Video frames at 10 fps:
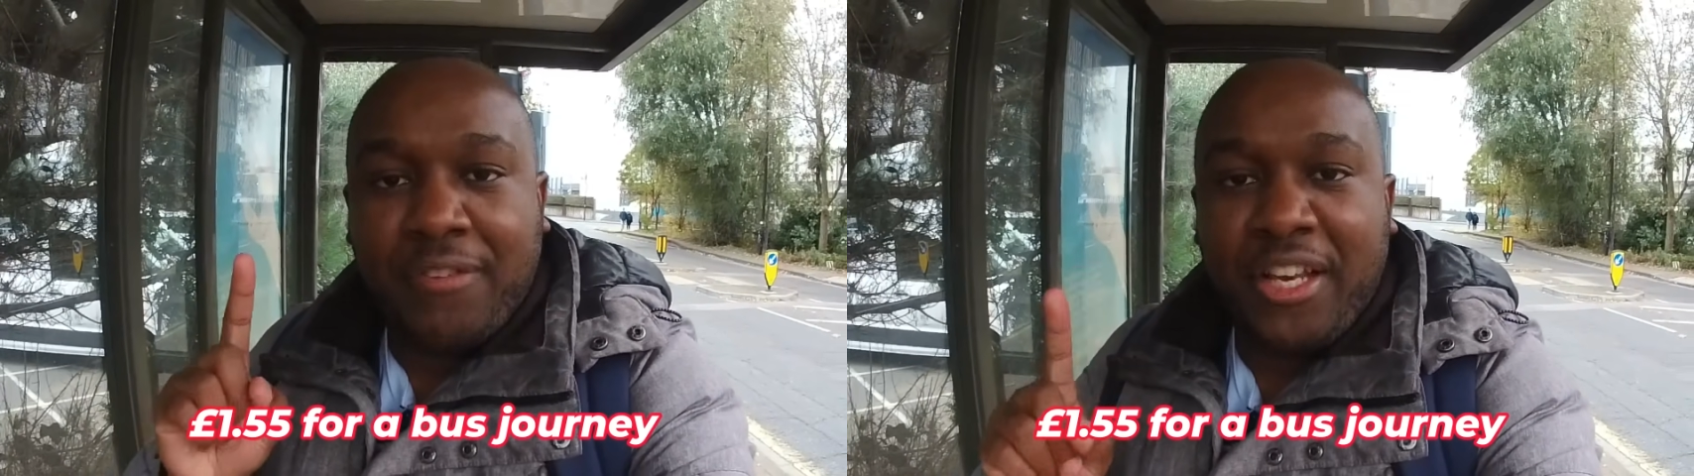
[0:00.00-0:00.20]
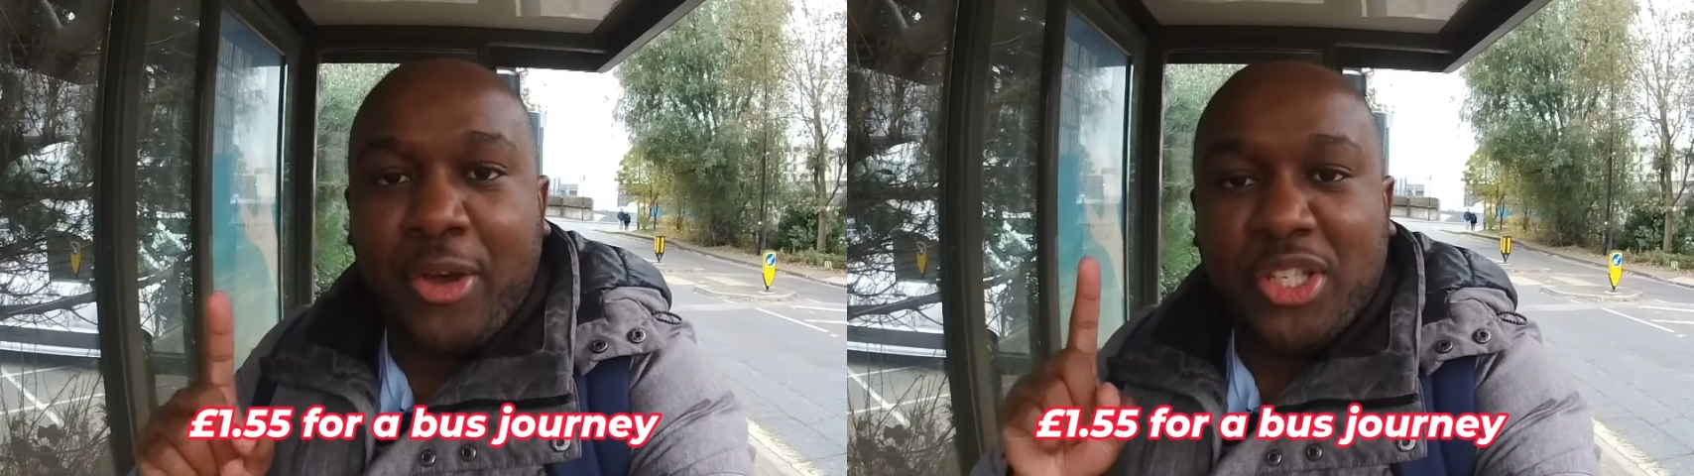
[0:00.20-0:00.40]

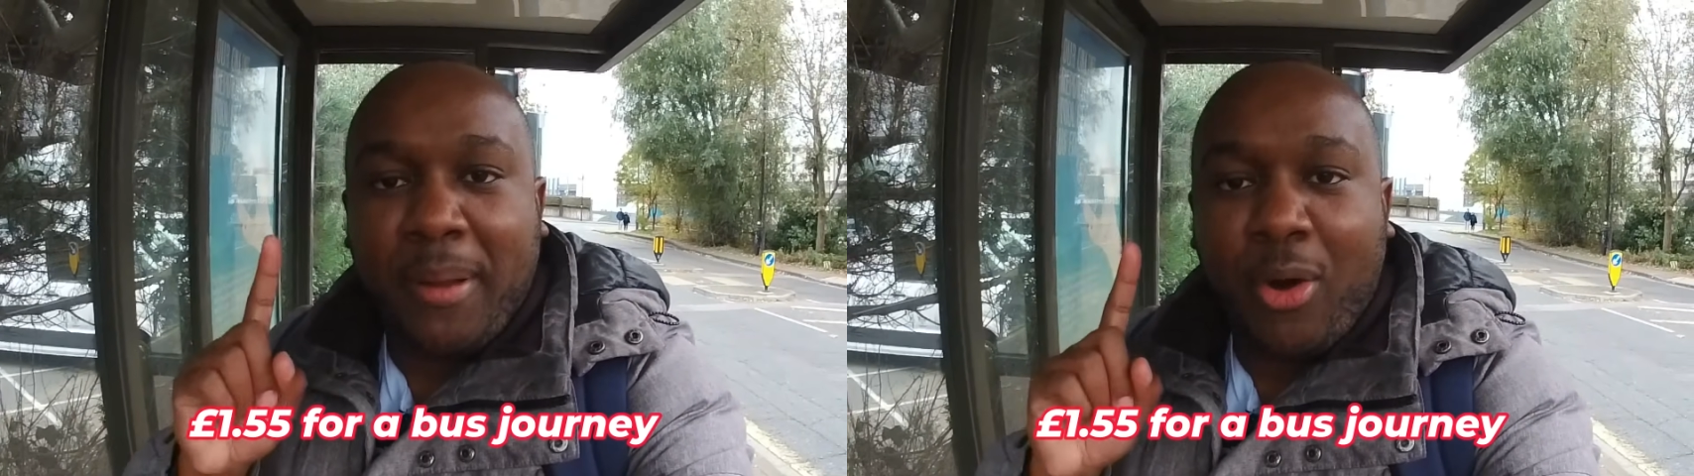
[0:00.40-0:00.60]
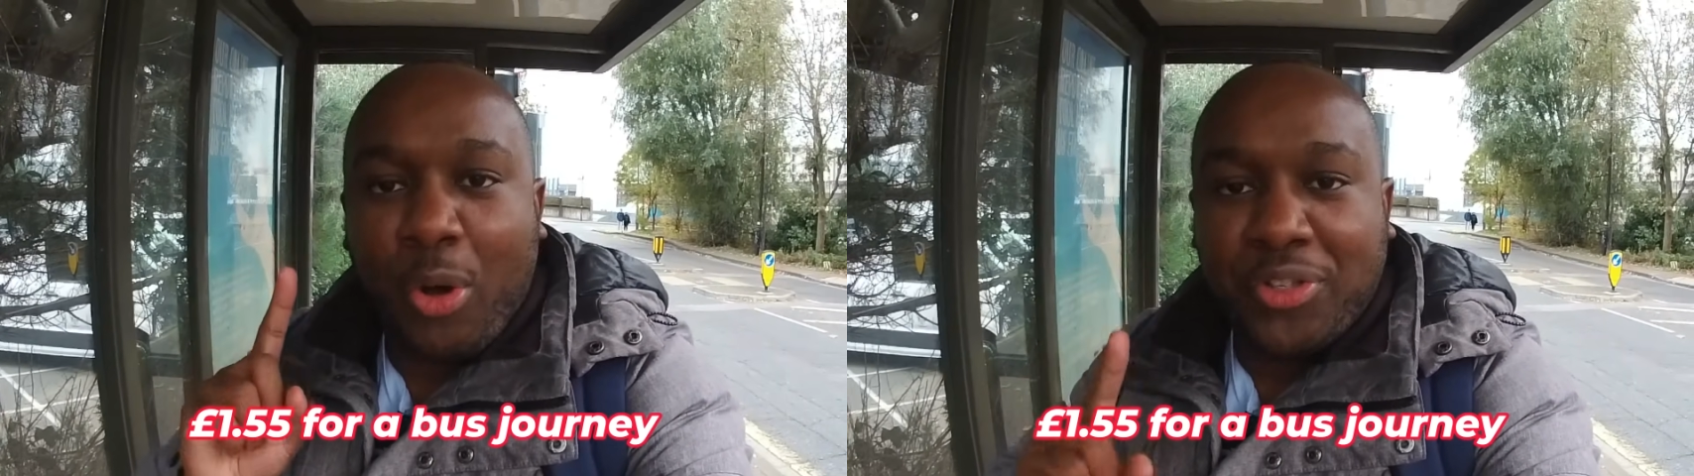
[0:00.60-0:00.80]
videos
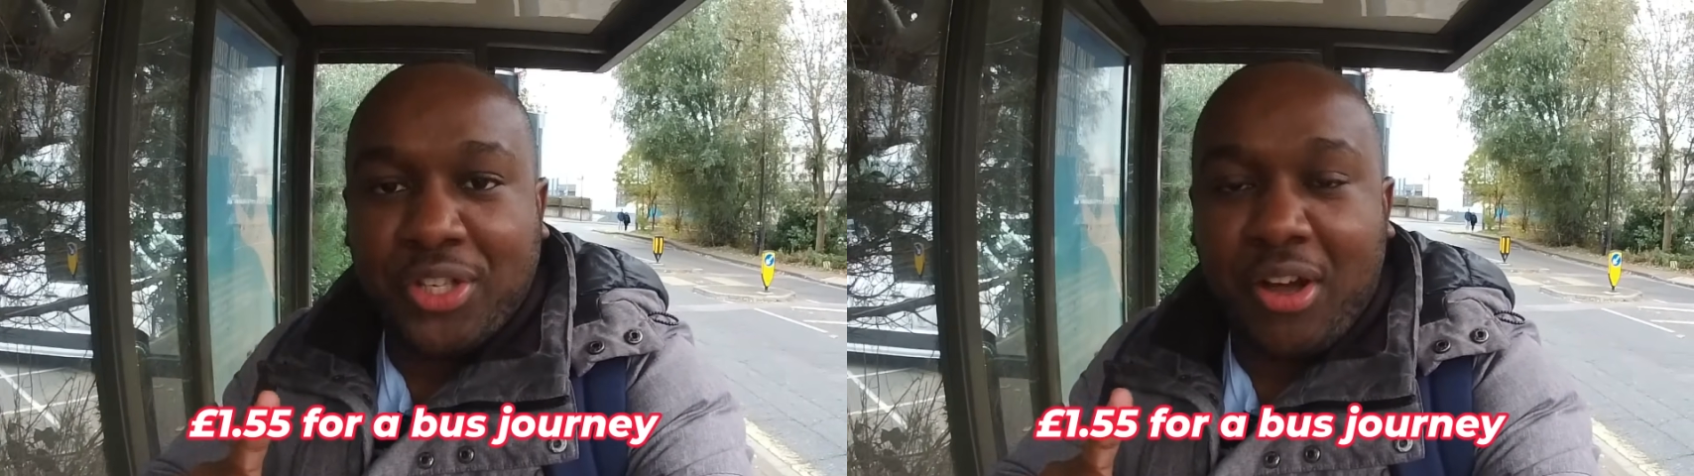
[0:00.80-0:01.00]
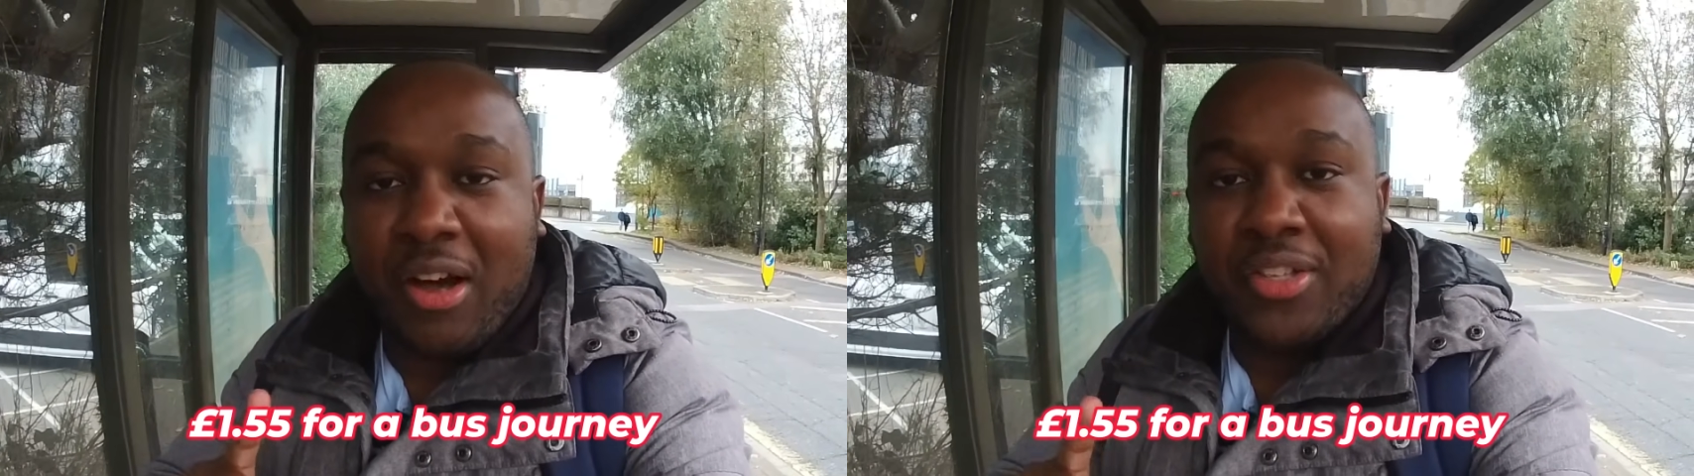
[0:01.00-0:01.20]
about
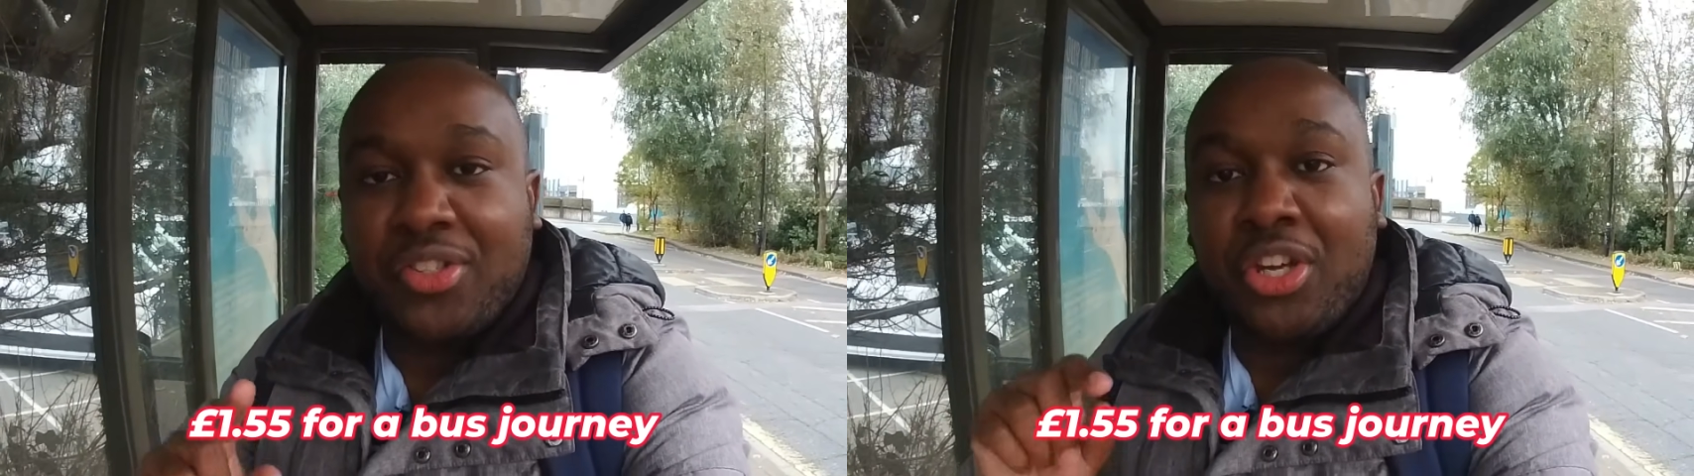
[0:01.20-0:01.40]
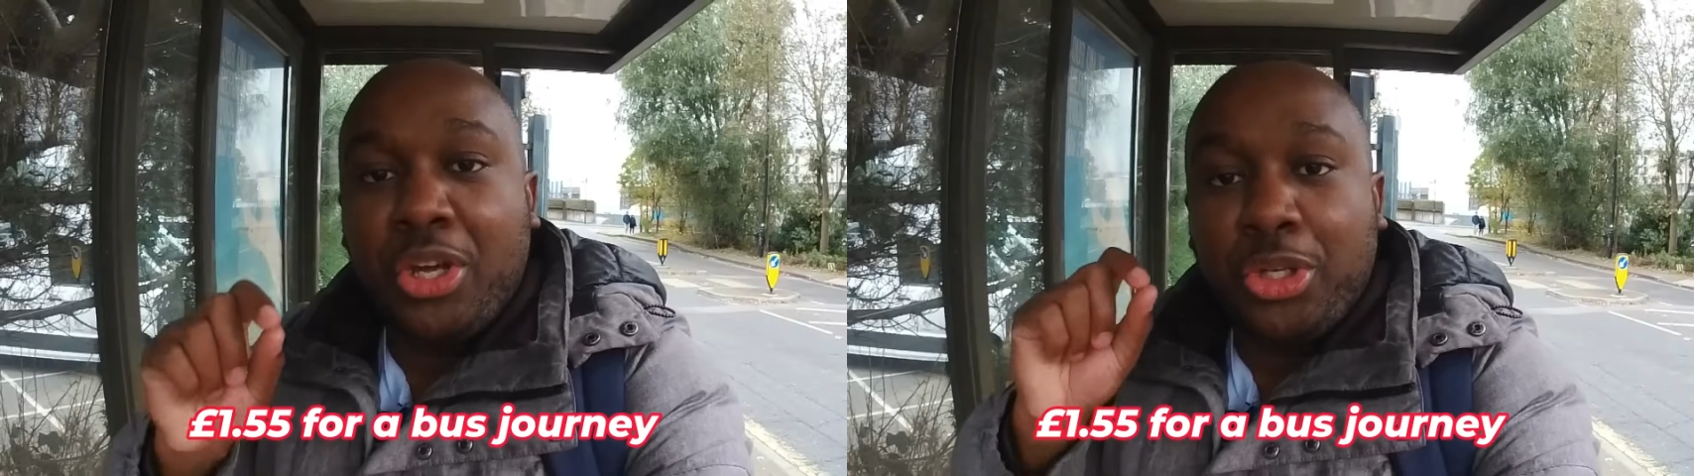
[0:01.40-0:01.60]
Oyster cards,